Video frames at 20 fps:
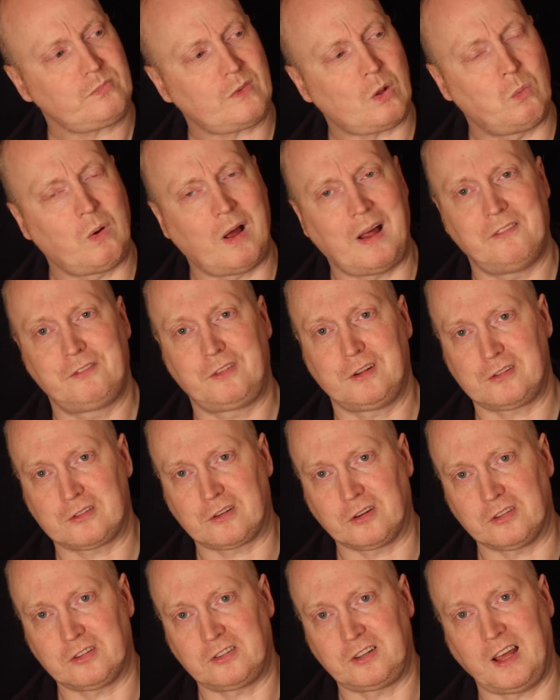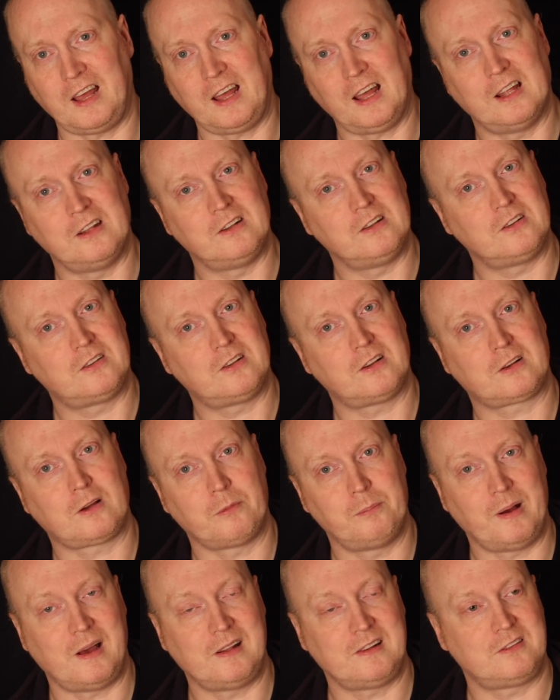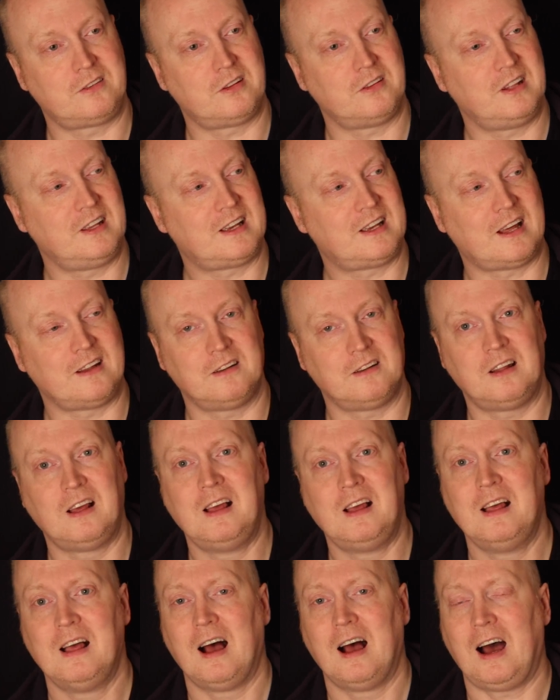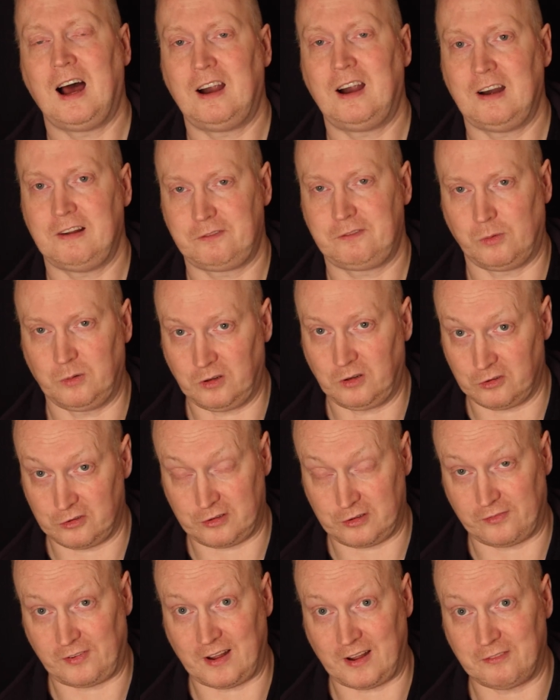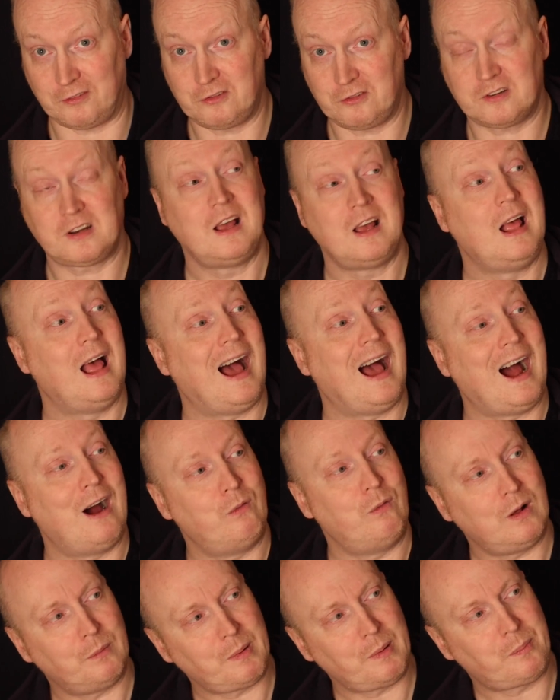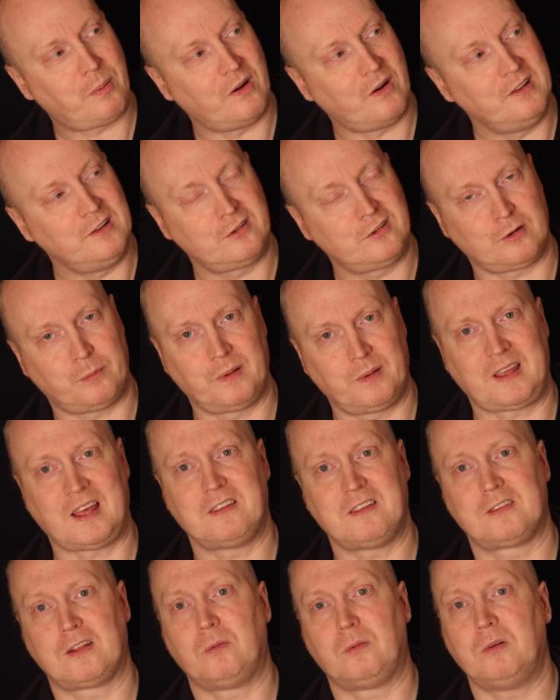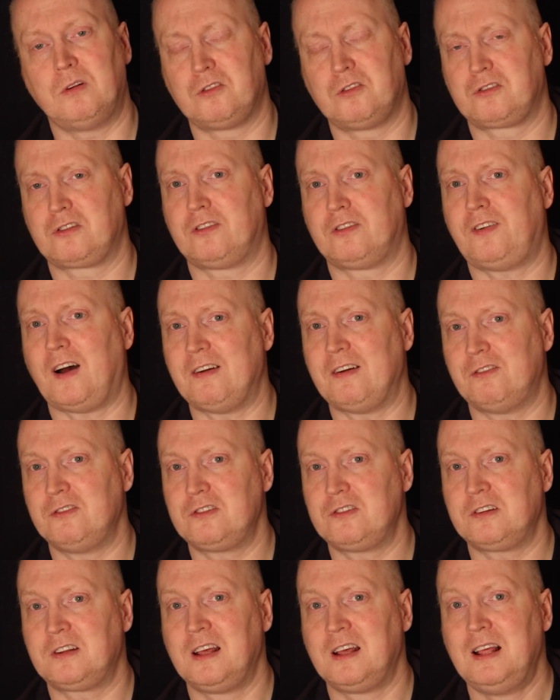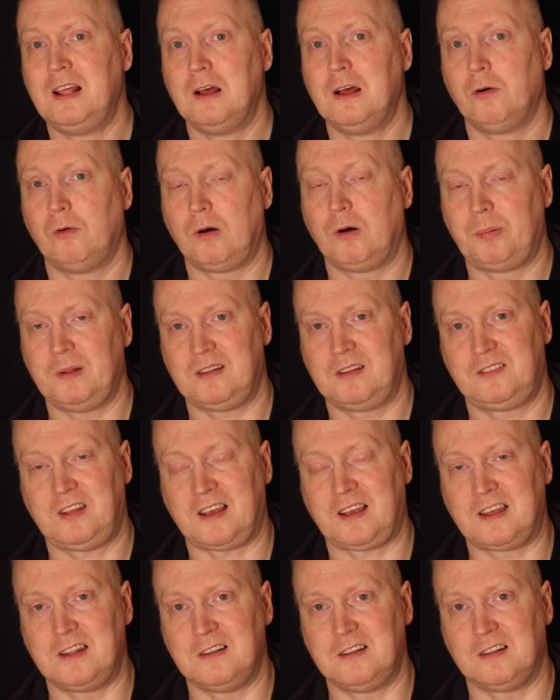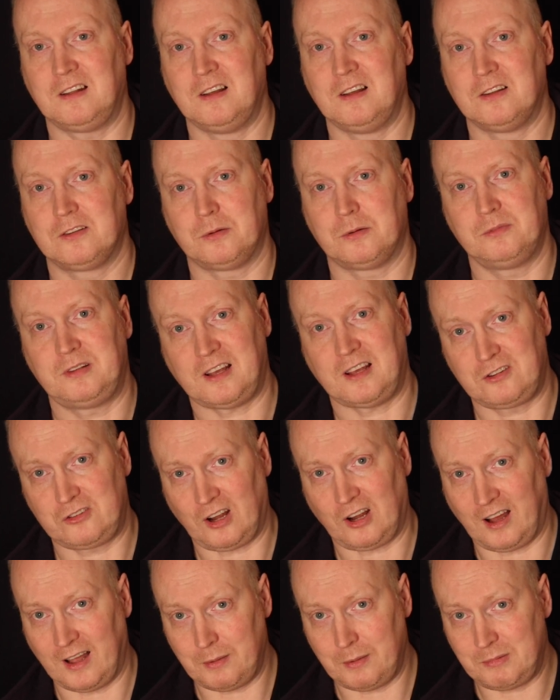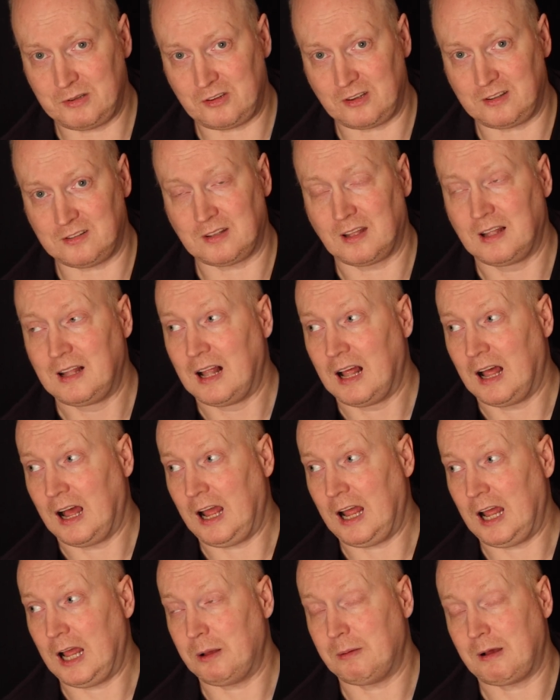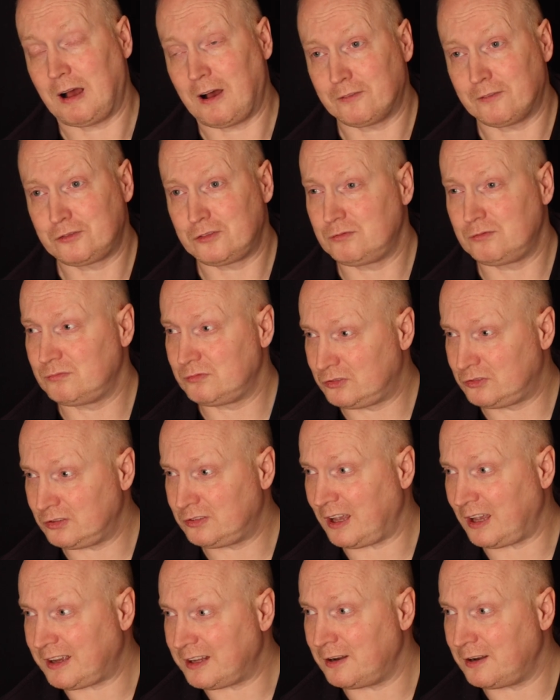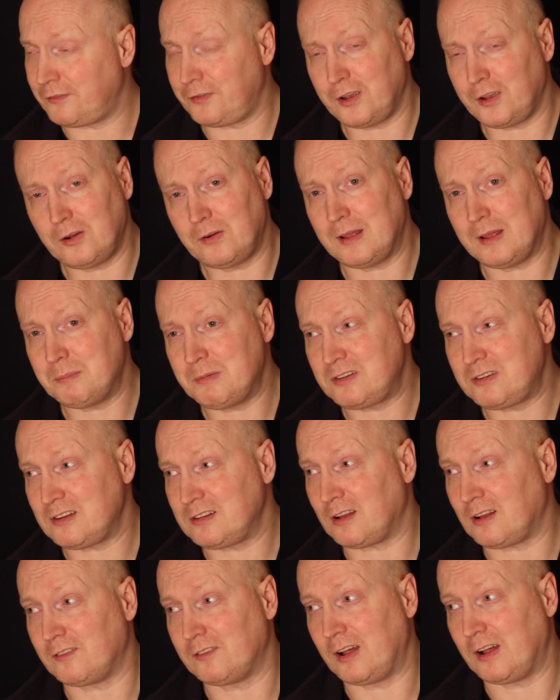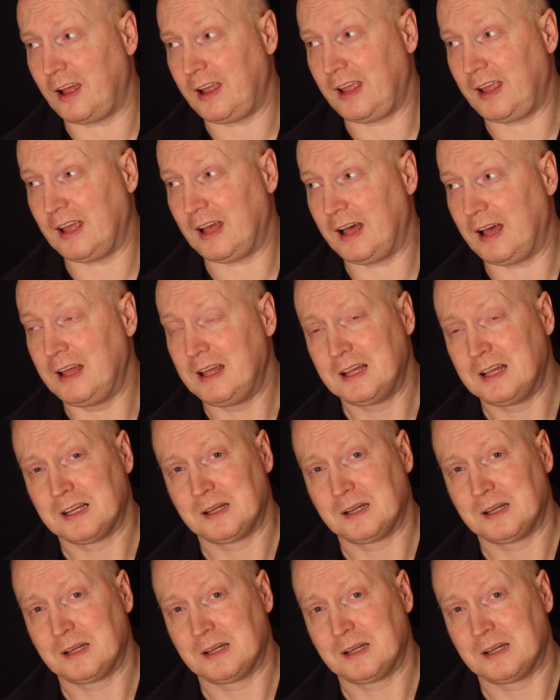where I've discussed it and compared it to the Canon RF 100 to 500. I will be putting this up against the 100 to 500. We'll be taking some test chart images. I've taken a few images of a